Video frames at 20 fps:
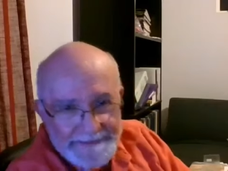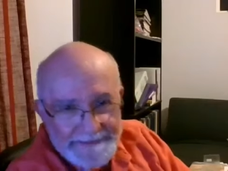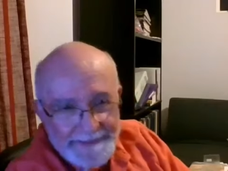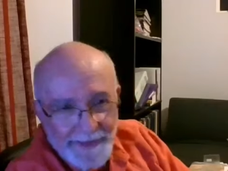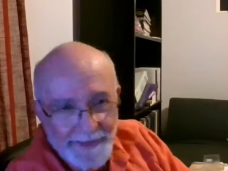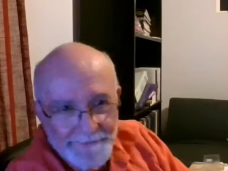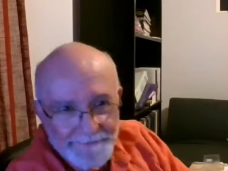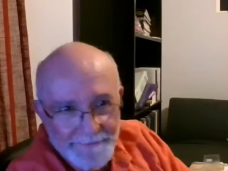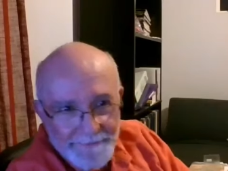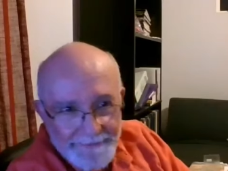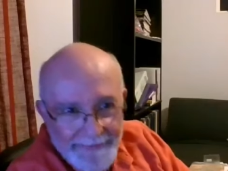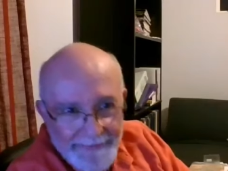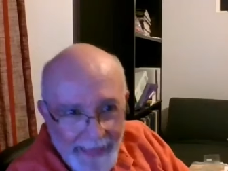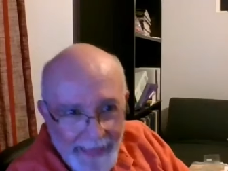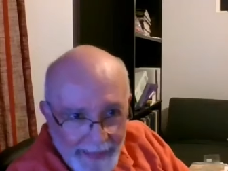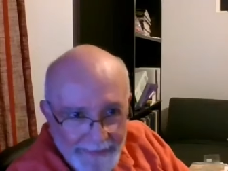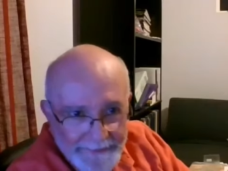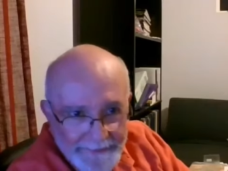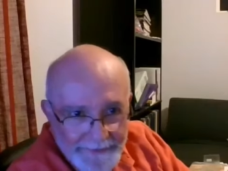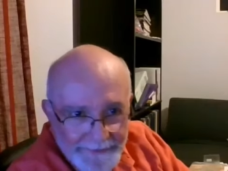And so for
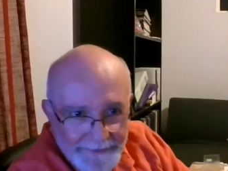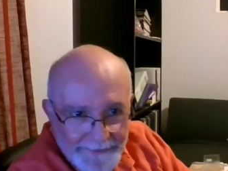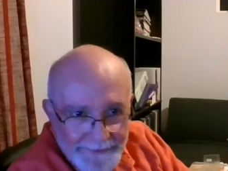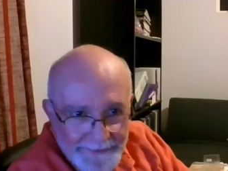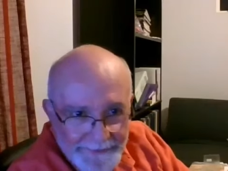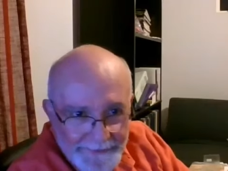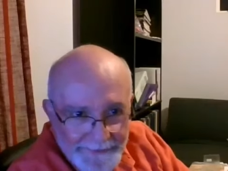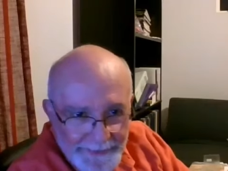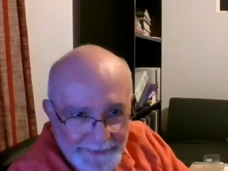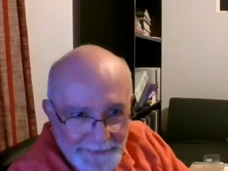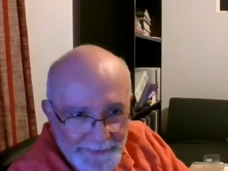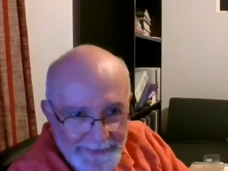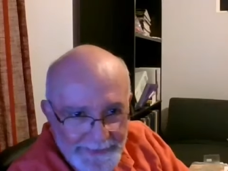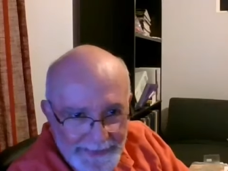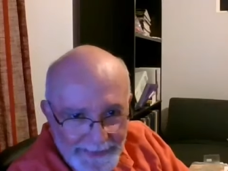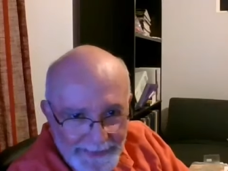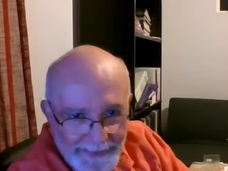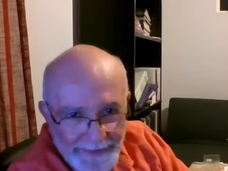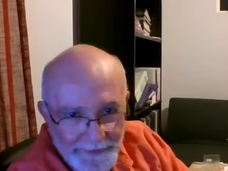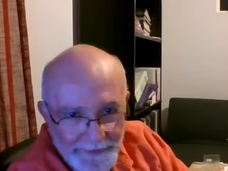that,
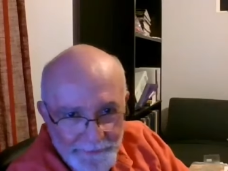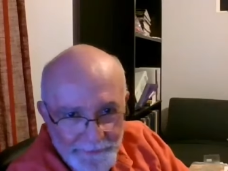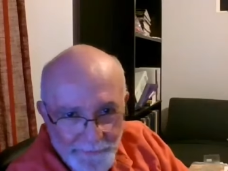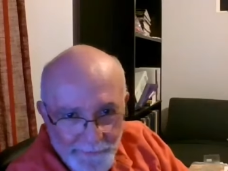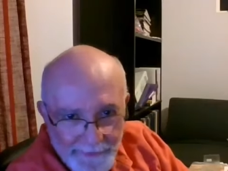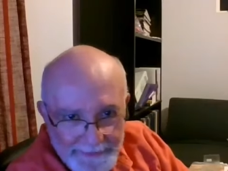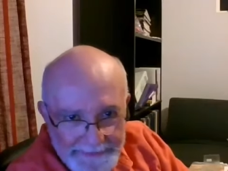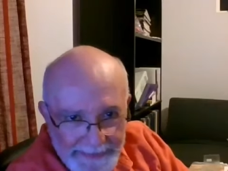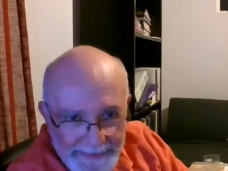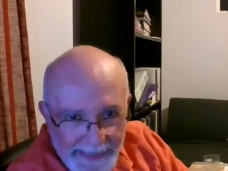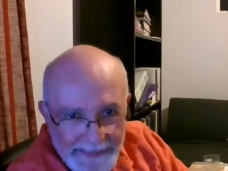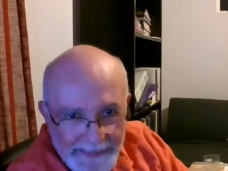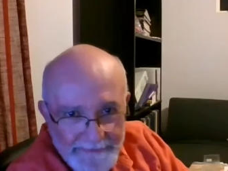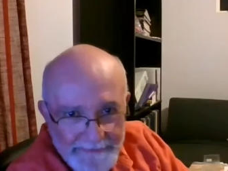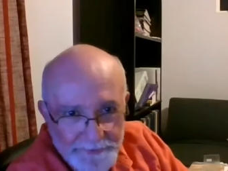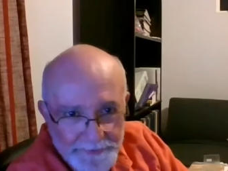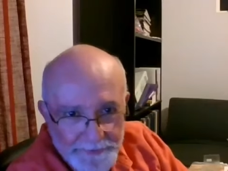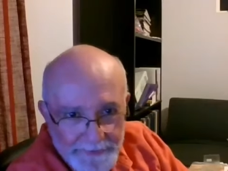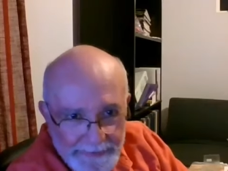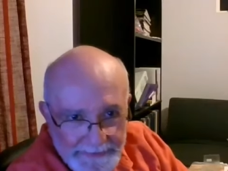you need an
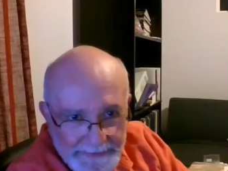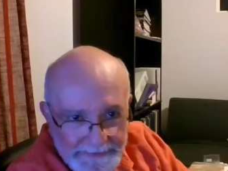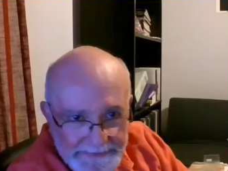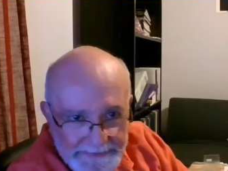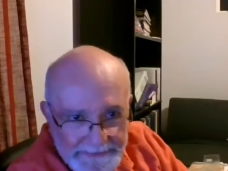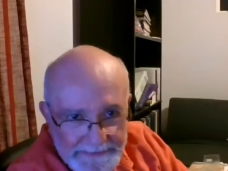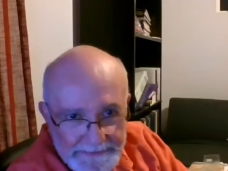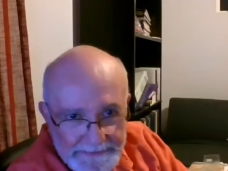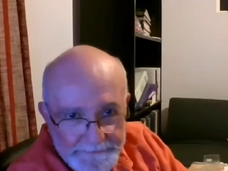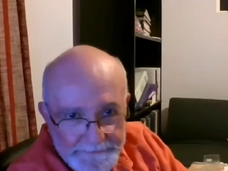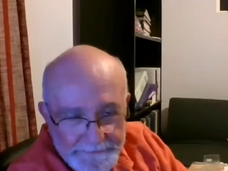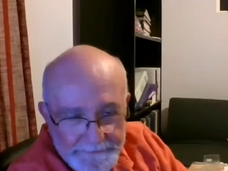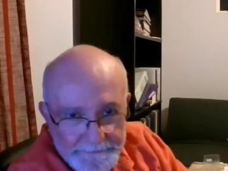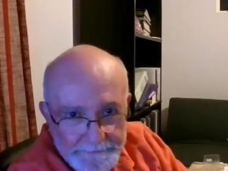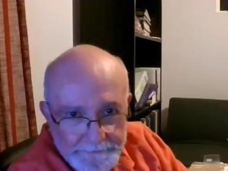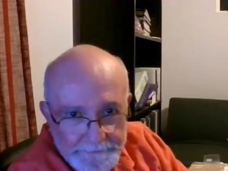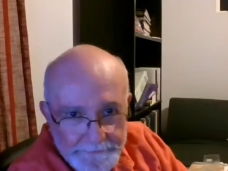ordained priest.